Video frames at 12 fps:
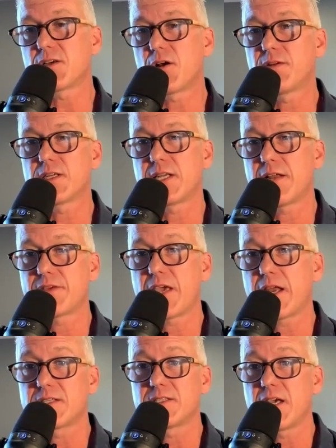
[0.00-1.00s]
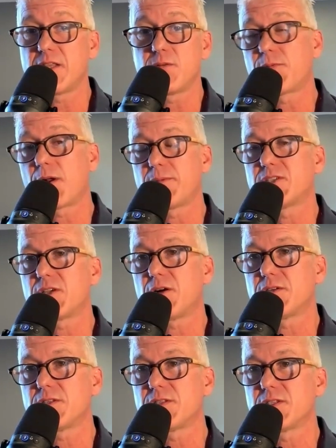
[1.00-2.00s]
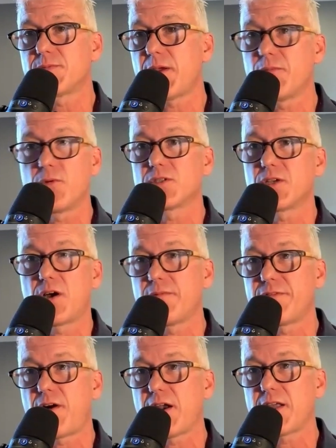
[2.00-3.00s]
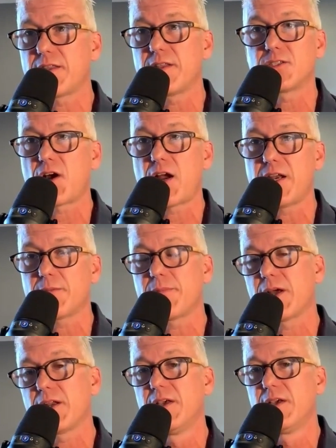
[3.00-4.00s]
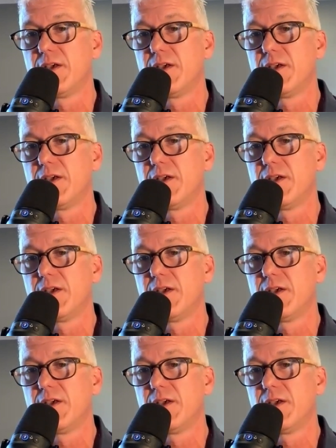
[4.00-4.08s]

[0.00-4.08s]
in the conflict in Afghanistan, there were probably soldiers that spent more time fighting than training. But